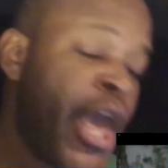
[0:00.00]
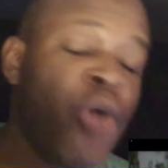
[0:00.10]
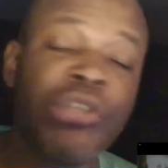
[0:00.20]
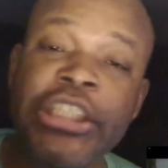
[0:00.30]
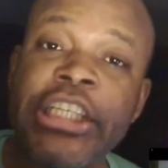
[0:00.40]

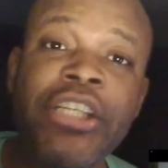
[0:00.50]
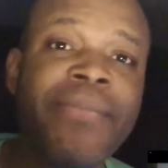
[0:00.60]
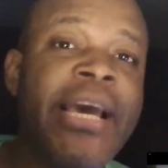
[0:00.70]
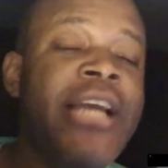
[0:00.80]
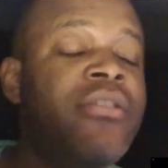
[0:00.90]
What's good,
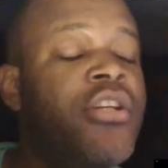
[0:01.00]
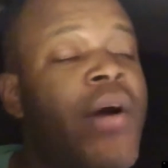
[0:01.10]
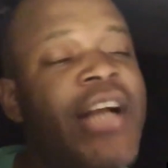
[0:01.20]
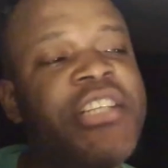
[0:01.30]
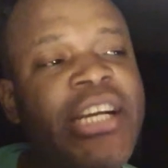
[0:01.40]
man? So
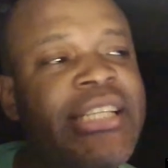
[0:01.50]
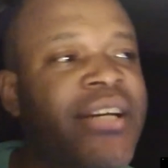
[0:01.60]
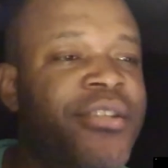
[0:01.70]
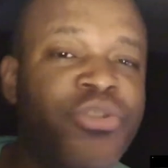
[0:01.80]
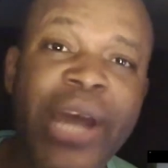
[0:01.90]
I checked
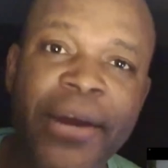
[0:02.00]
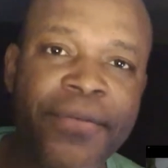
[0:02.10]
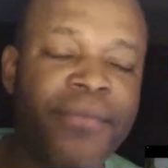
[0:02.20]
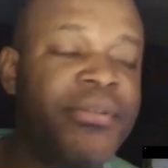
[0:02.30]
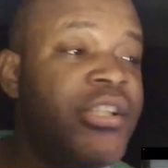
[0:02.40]
out a track
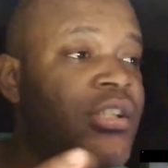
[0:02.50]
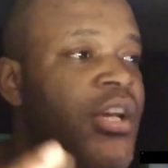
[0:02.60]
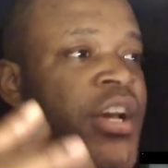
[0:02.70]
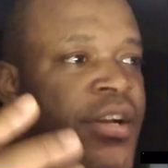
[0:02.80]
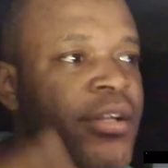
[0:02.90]
from this
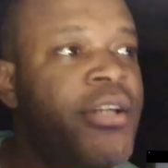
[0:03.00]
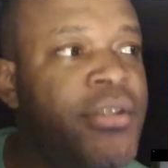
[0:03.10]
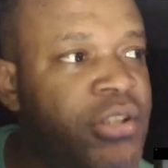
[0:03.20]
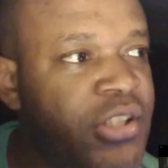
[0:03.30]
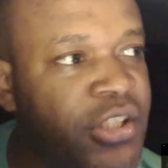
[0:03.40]

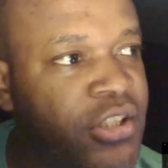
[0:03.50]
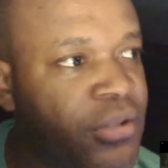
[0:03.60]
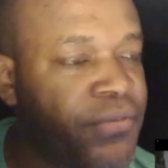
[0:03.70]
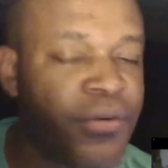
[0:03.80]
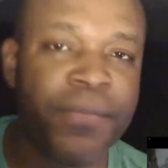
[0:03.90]
little
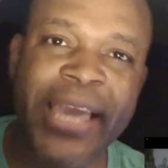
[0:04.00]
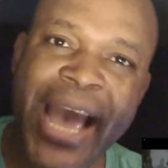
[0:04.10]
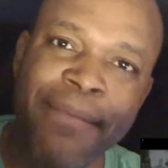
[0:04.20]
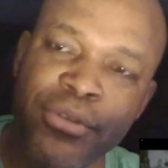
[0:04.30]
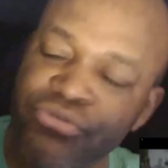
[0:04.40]
sister from
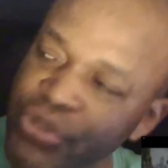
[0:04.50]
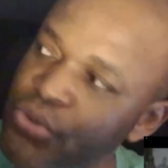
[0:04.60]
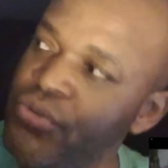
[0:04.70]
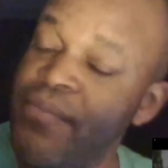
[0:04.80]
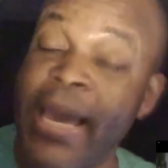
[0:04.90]

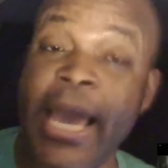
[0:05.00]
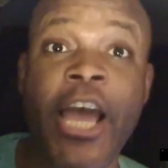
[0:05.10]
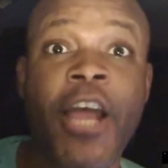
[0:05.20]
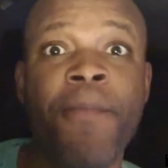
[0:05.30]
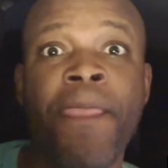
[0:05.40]
Cameroon,
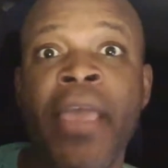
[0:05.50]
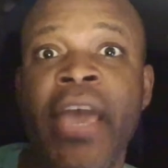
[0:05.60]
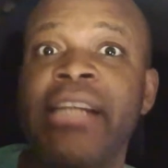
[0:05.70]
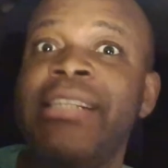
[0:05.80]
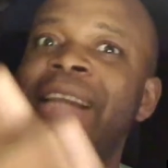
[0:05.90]
man,
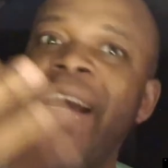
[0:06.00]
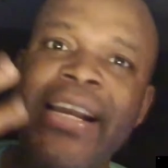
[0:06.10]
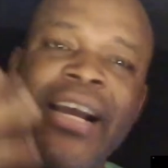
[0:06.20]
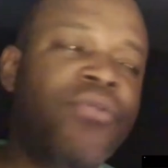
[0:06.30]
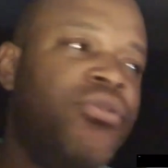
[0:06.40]
and
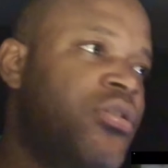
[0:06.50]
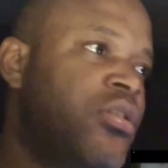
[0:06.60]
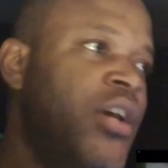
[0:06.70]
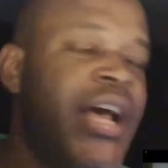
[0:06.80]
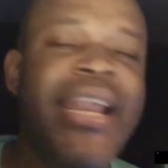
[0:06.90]
then I was
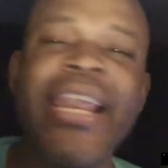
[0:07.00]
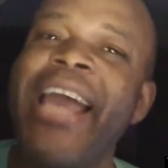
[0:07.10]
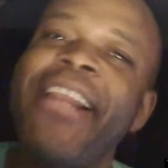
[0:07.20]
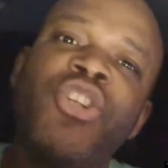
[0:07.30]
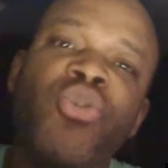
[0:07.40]

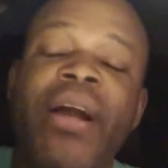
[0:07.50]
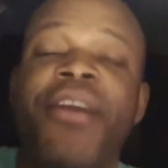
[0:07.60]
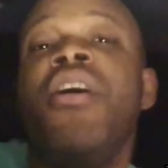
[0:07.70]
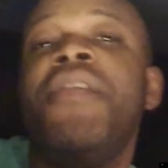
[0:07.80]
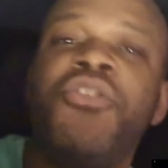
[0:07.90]
led into
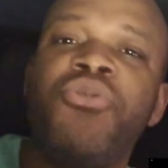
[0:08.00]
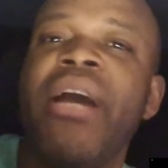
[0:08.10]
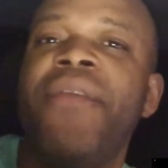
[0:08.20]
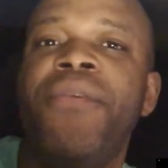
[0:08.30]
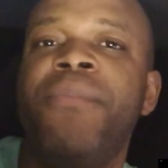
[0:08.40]
another
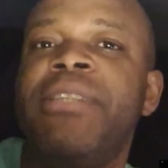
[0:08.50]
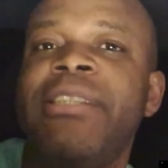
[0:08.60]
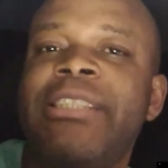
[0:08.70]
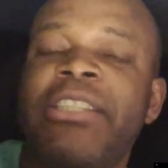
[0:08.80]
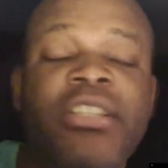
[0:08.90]
track from this
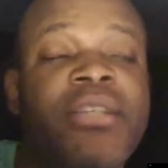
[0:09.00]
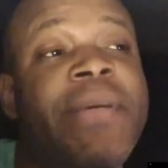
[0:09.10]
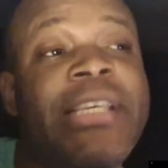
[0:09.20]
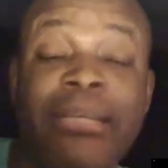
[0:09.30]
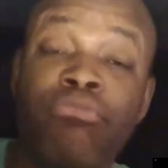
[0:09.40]
sister
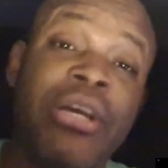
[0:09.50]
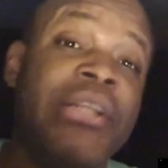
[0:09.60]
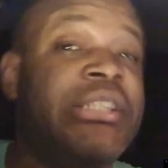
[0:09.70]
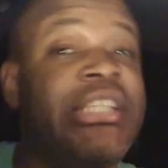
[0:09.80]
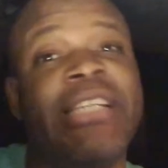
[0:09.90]
because I'm trying
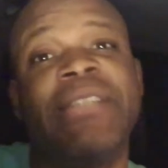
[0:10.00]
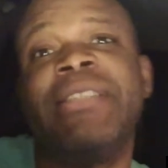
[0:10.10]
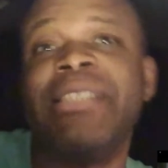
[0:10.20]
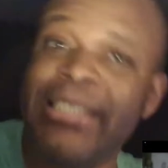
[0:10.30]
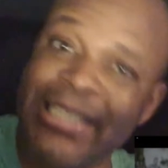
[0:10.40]
to see
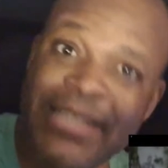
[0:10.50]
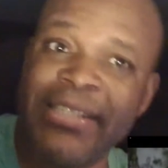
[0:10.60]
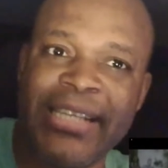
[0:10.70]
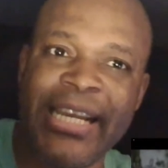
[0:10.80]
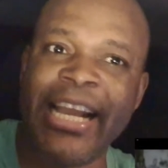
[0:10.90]

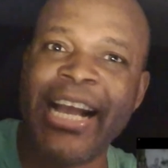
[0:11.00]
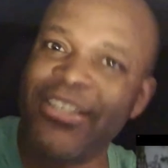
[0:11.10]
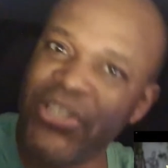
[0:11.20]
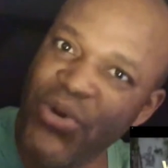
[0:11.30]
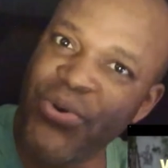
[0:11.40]
consistency like I
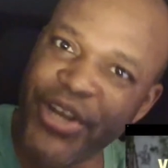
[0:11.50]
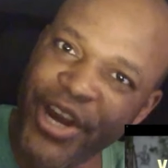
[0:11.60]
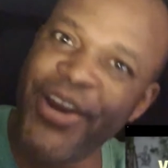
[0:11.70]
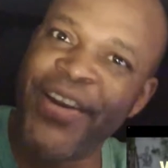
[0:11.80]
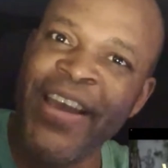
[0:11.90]
told
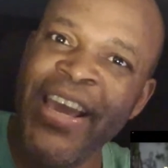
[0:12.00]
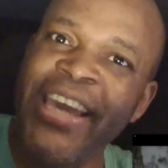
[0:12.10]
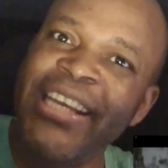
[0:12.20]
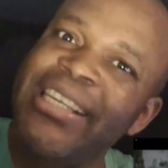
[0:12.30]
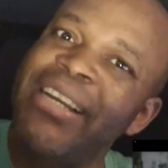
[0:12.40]
her.
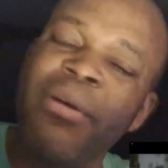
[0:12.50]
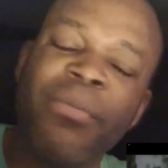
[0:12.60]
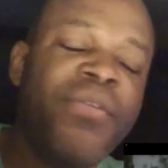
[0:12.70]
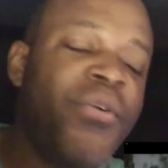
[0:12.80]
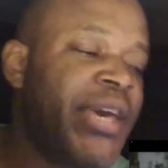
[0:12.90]
You did, but
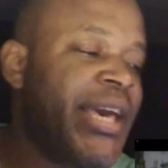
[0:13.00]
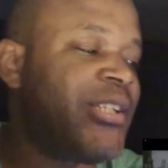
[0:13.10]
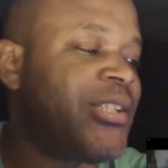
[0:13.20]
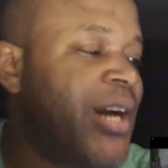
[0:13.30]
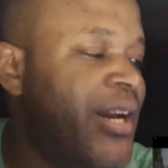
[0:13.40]
before we get
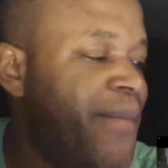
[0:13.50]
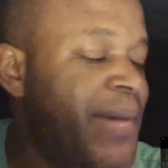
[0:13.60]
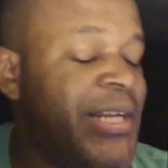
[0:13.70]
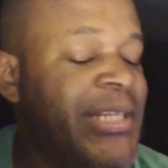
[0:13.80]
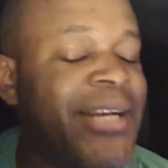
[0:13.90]
started,
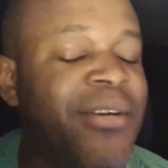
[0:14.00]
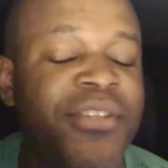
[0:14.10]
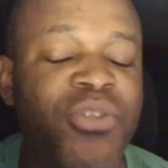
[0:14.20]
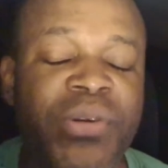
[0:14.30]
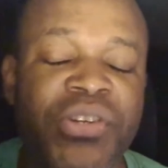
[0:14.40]
man, the title of
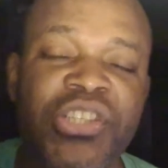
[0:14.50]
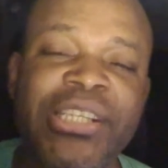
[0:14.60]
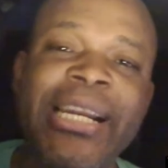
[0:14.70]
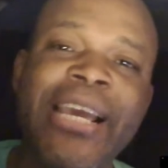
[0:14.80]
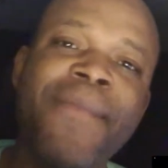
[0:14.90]
this one is
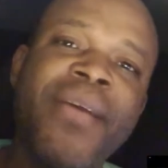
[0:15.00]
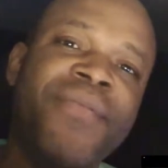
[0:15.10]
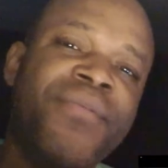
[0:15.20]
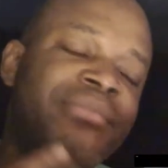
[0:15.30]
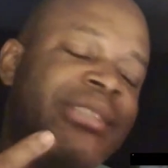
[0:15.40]
Yele, man,
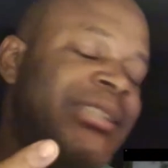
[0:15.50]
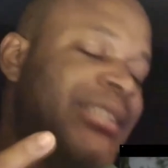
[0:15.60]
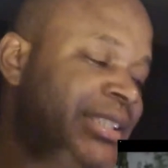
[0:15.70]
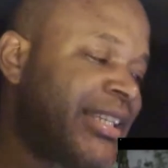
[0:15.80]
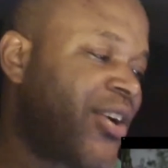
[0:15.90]
from this
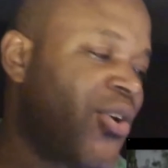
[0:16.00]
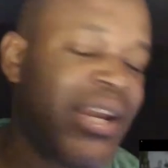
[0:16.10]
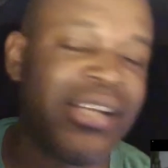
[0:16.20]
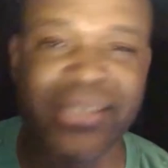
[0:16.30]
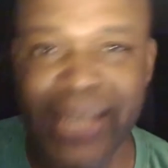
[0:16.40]
sister called
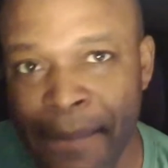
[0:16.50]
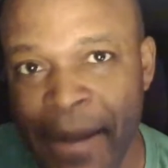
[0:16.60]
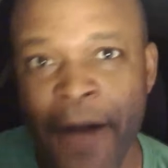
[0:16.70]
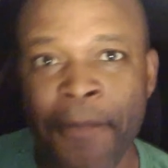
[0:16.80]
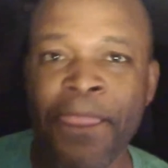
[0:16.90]

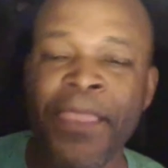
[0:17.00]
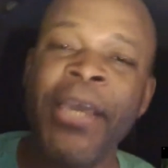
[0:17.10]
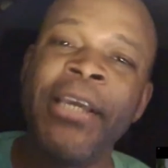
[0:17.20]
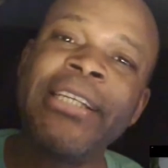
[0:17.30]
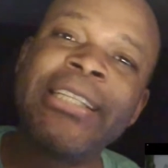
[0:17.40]
Asaba.
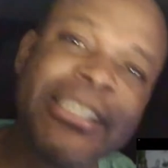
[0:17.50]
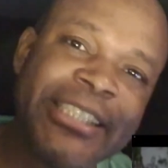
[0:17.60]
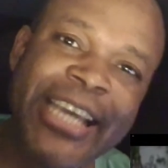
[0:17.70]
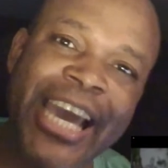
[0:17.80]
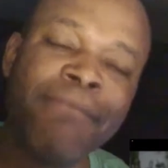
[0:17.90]
You
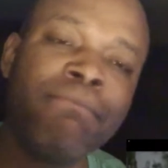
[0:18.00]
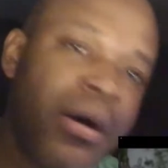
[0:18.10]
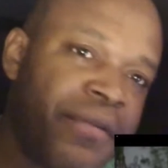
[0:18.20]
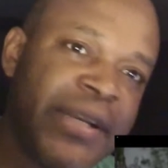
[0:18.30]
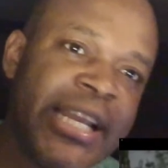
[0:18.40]
dig gang,
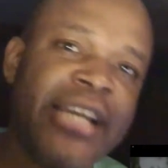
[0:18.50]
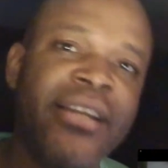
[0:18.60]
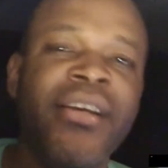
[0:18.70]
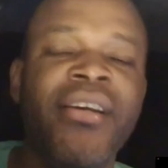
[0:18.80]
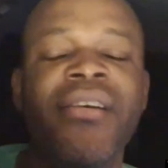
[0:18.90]
Motherland.
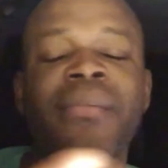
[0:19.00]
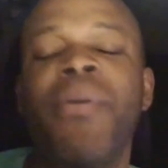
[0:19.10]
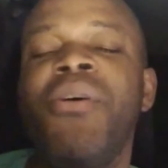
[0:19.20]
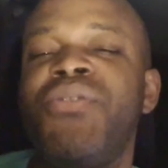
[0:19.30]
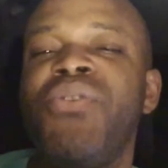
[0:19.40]

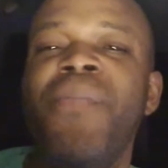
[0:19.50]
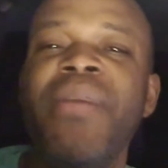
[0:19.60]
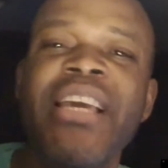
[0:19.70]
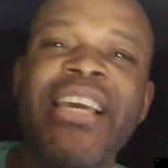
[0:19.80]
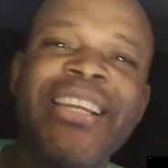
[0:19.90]
Pause for a
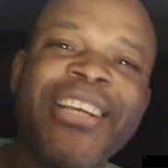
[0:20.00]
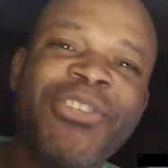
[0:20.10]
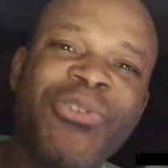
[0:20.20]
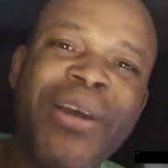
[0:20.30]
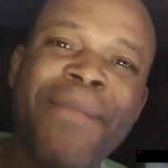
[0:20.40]
minute, hit that
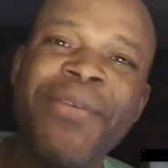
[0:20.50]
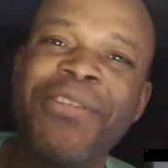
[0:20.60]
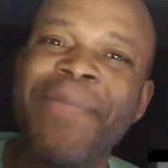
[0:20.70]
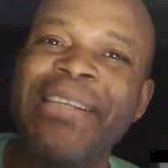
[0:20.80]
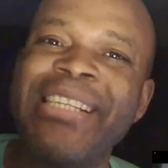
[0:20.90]
subscribe button,
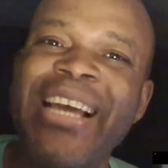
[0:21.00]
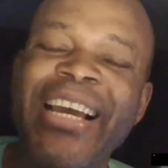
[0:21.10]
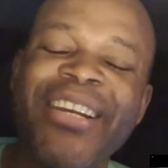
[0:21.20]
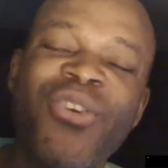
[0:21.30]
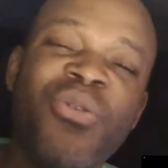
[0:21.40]
smash like
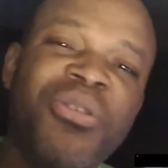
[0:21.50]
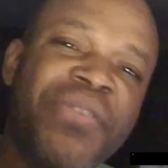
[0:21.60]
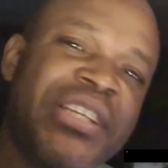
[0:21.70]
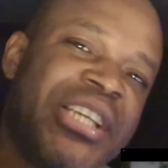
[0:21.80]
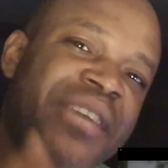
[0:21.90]
and the
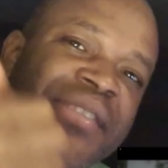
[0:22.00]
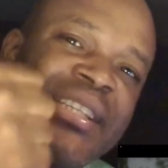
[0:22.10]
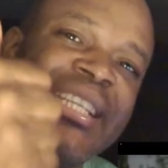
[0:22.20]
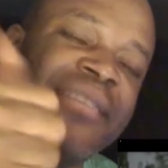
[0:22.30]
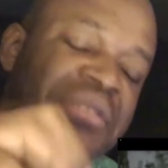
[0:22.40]
notification, give us a
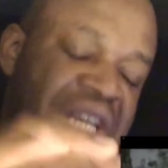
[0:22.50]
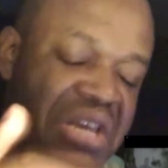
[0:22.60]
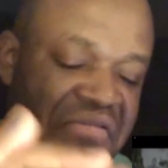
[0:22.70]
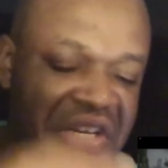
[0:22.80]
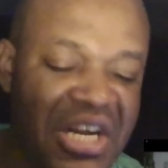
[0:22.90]
thumbs and
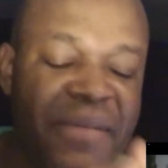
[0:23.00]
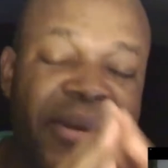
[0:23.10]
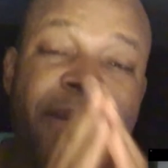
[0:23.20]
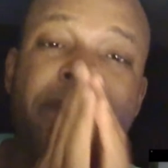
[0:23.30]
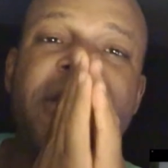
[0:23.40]
leave a
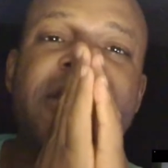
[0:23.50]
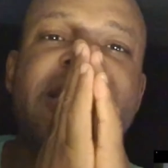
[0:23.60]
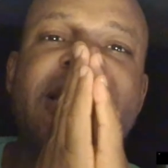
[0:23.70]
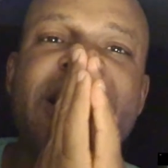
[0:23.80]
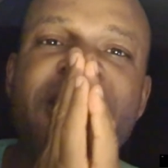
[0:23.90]
comment, and please
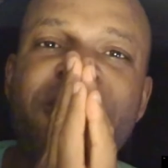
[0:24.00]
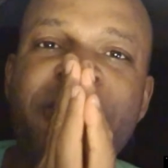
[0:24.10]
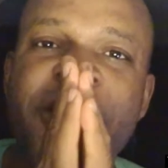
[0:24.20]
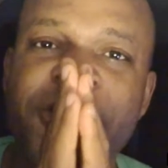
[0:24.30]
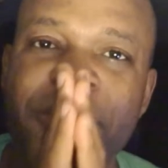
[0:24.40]
let that
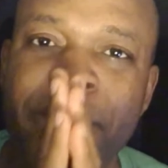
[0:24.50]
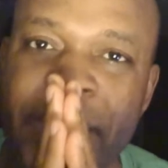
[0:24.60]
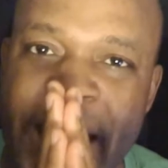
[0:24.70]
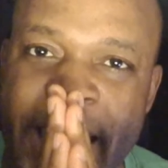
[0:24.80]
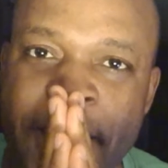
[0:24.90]
commercial
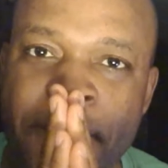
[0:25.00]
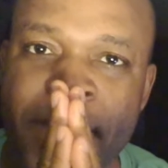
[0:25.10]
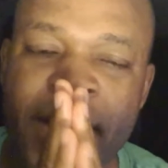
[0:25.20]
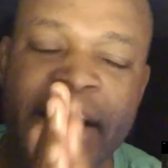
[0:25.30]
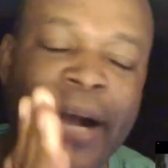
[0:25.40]
play.
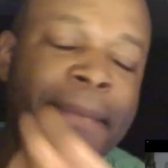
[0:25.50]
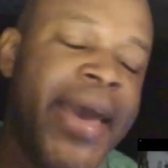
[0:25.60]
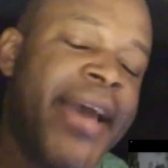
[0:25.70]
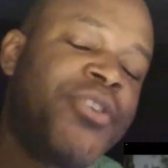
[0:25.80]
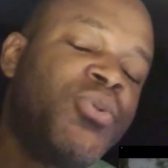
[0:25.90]

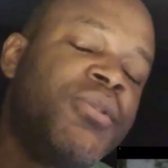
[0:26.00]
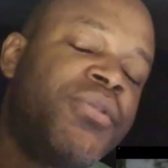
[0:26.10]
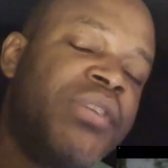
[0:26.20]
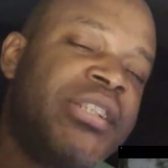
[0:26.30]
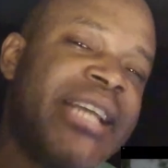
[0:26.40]
Kamer
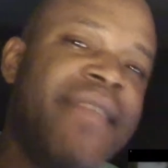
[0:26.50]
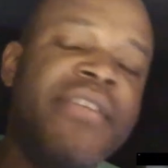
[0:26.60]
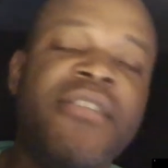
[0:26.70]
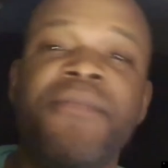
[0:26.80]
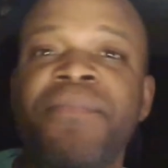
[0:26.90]
237.